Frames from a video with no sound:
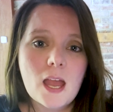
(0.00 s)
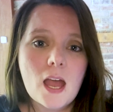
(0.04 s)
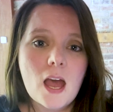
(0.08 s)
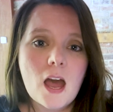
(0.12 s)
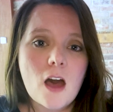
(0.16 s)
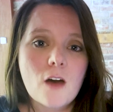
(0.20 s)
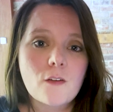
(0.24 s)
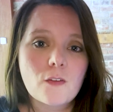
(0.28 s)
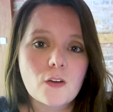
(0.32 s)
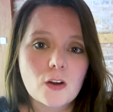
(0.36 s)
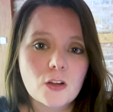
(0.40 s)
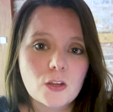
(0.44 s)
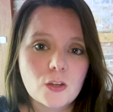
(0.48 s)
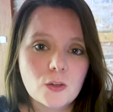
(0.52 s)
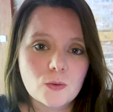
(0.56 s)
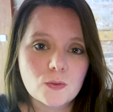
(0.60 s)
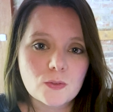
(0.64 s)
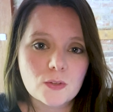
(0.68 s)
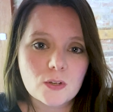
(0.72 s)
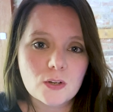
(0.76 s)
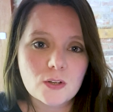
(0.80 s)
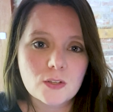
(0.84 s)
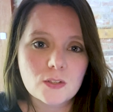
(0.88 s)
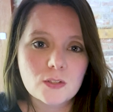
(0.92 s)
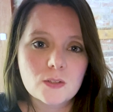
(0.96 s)
of our
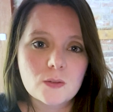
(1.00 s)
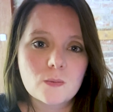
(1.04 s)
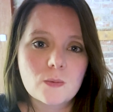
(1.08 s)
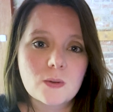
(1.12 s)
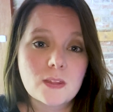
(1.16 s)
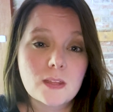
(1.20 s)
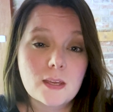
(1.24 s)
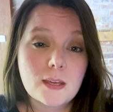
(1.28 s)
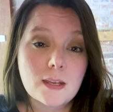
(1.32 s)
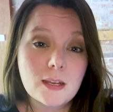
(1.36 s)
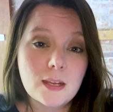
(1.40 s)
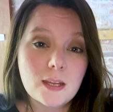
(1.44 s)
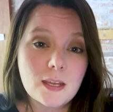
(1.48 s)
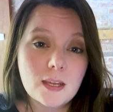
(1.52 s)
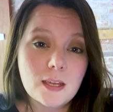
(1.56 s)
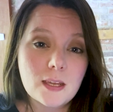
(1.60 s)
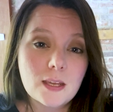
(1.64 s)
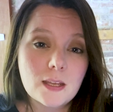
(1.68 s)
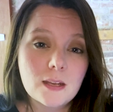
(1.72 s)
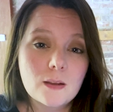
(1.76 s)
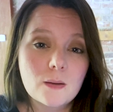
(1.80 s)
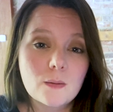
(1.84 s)
users, what they need,